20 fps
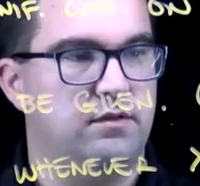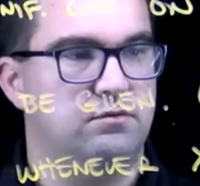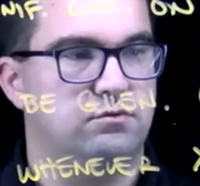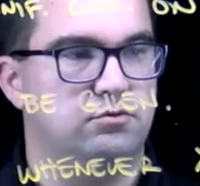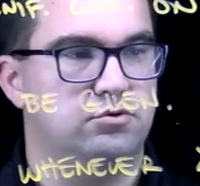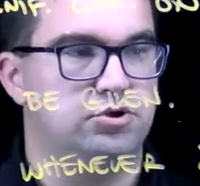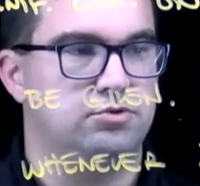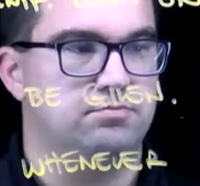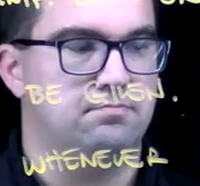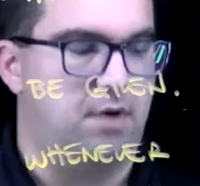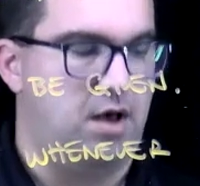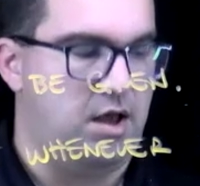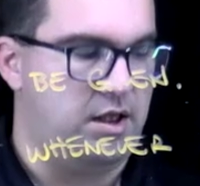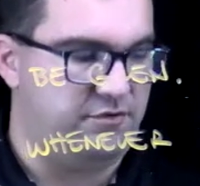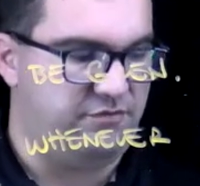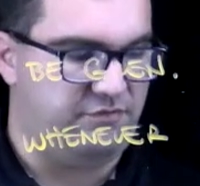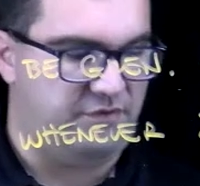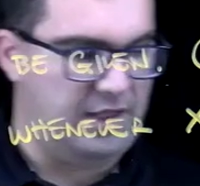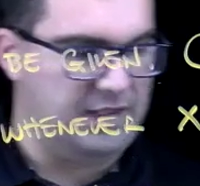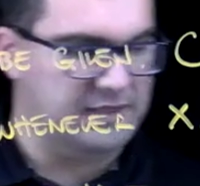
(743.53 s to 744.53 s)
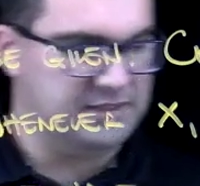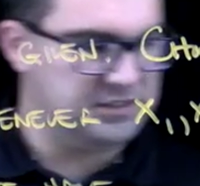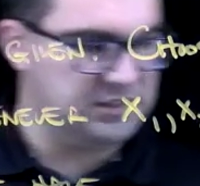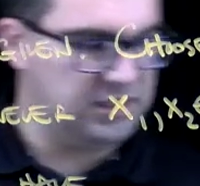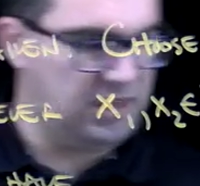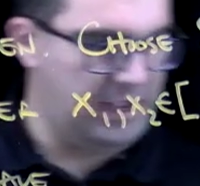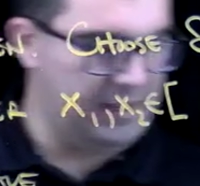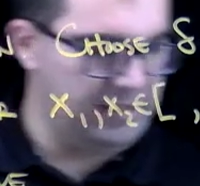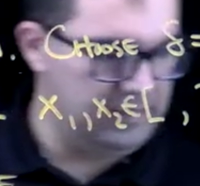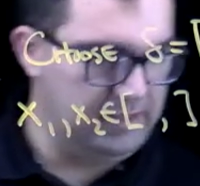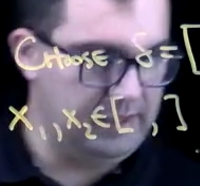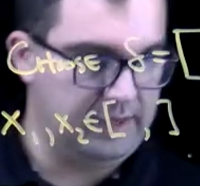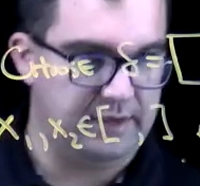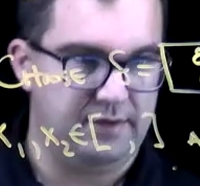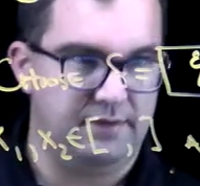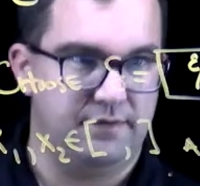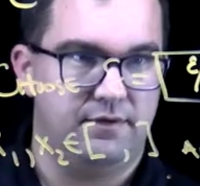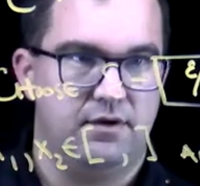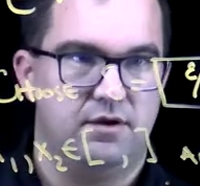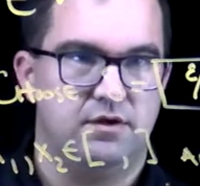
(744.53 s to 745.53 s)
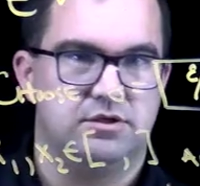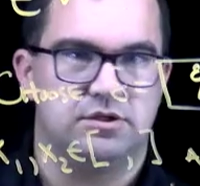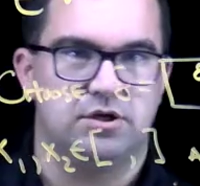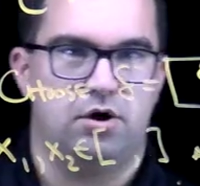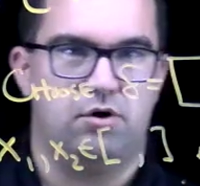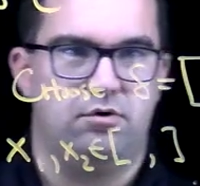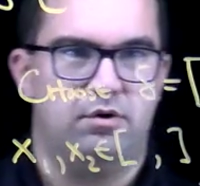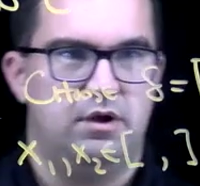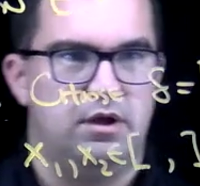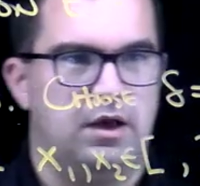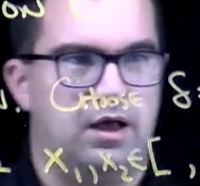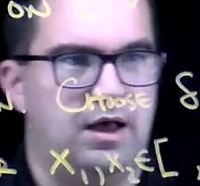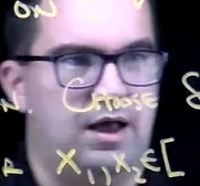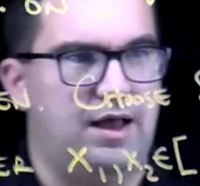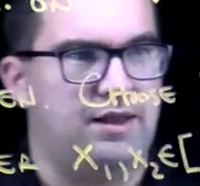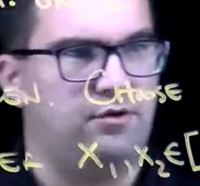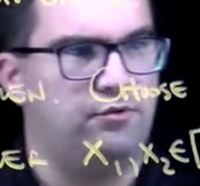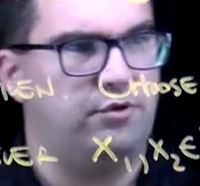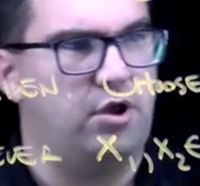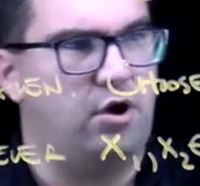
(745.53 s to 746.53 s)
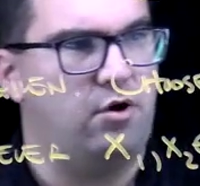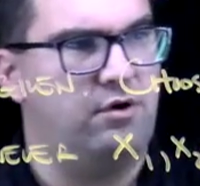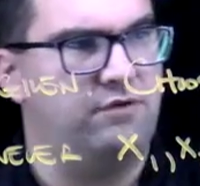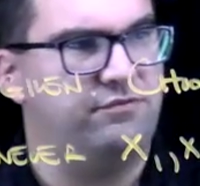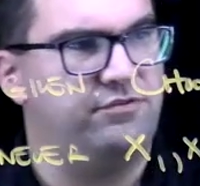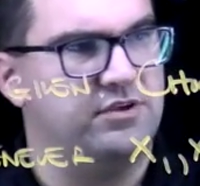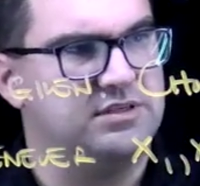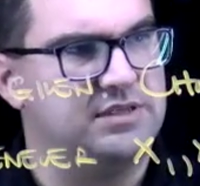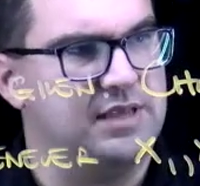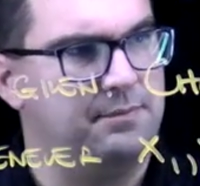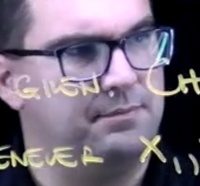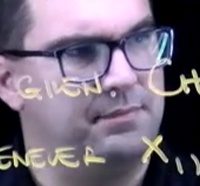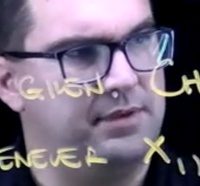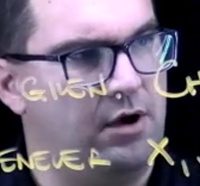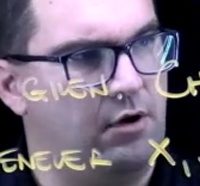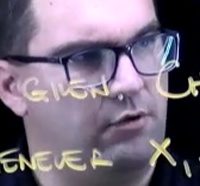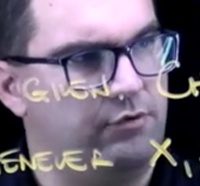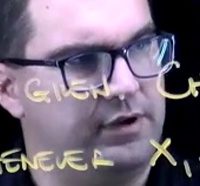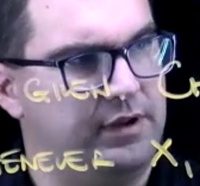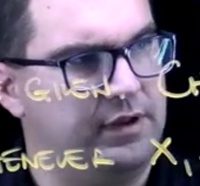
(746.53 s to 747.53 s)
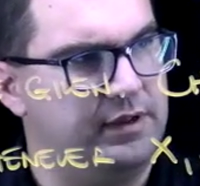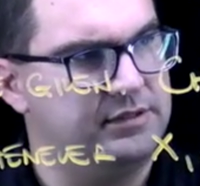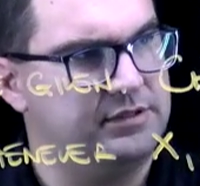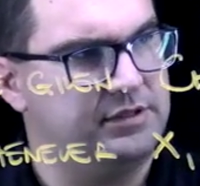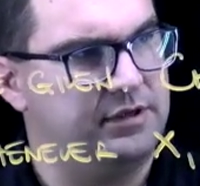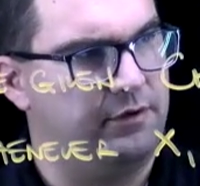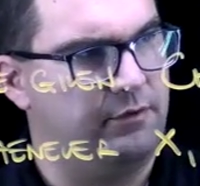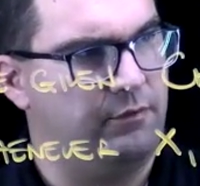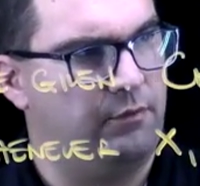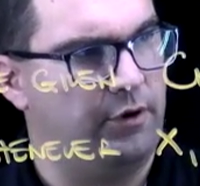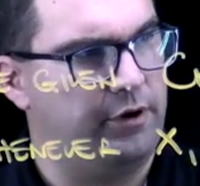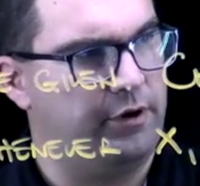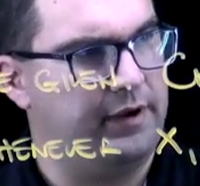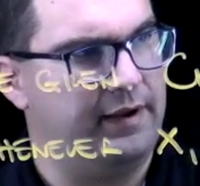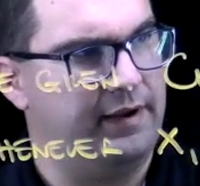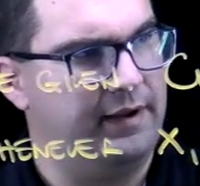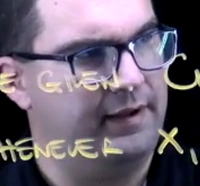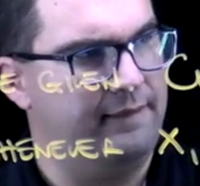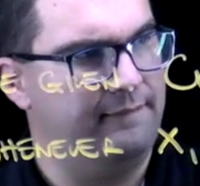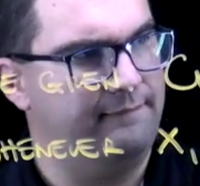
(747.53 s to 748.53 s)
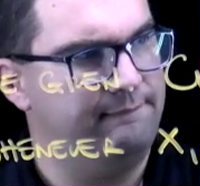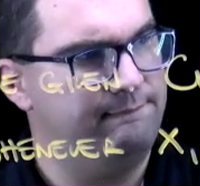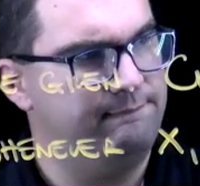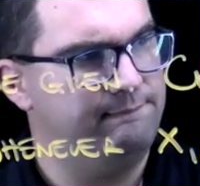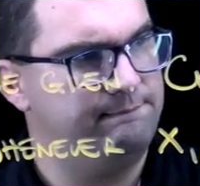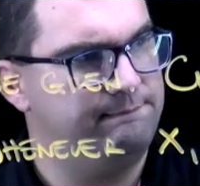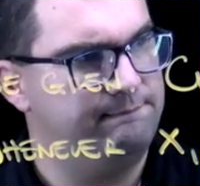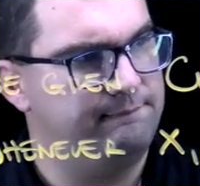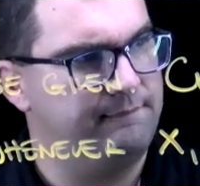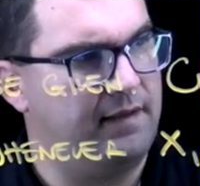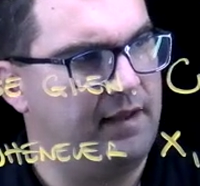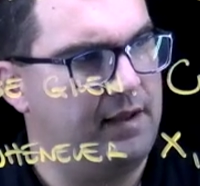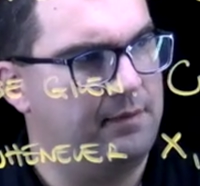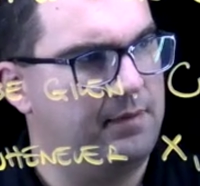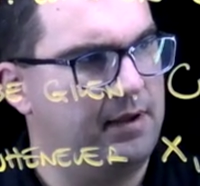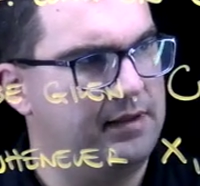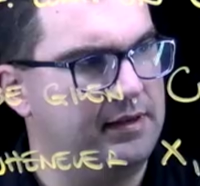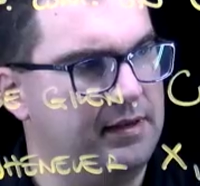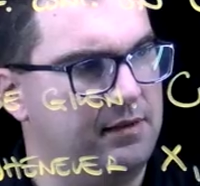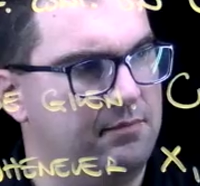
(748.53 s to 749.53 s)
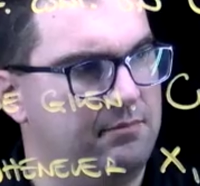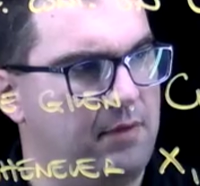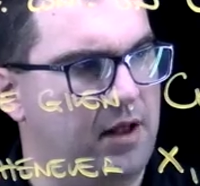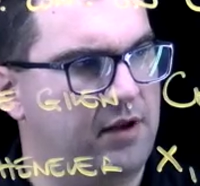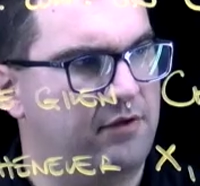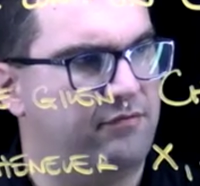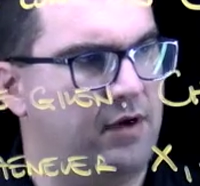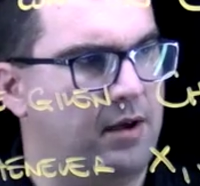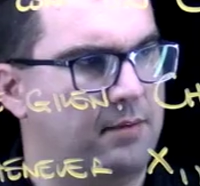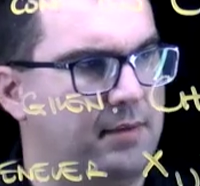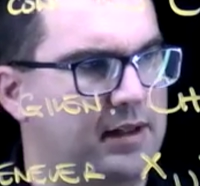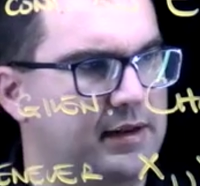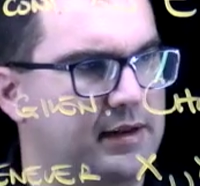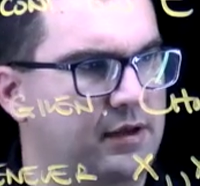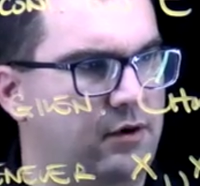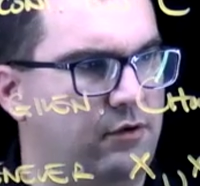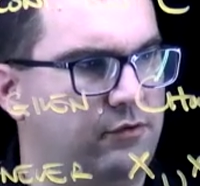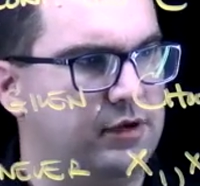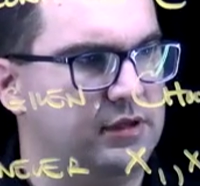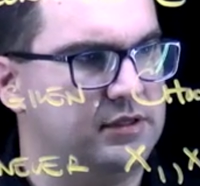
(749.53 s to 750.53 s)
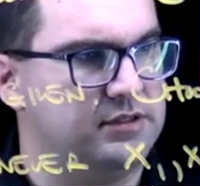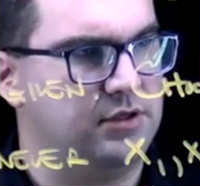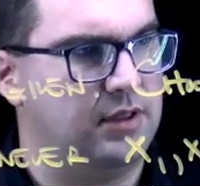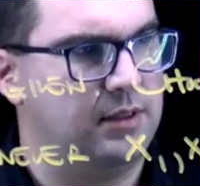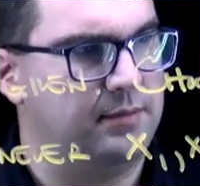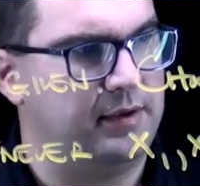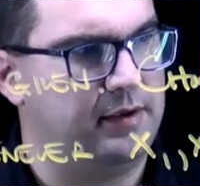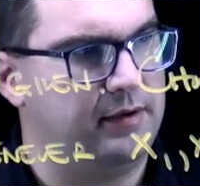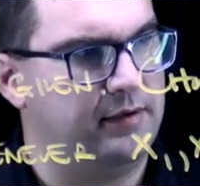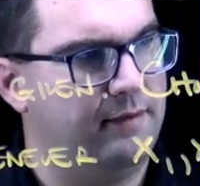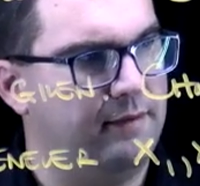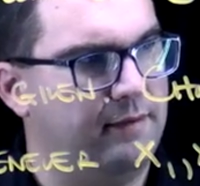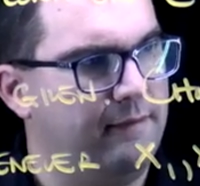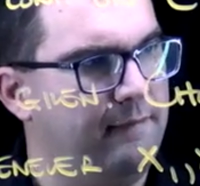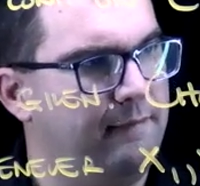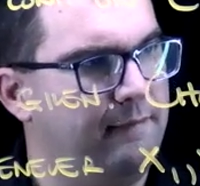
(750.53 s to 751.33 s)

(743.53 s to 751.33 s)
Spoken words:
We'll just modify slightly. So I don't know if the same delta is going to work again. I might need to modify my delta. So let me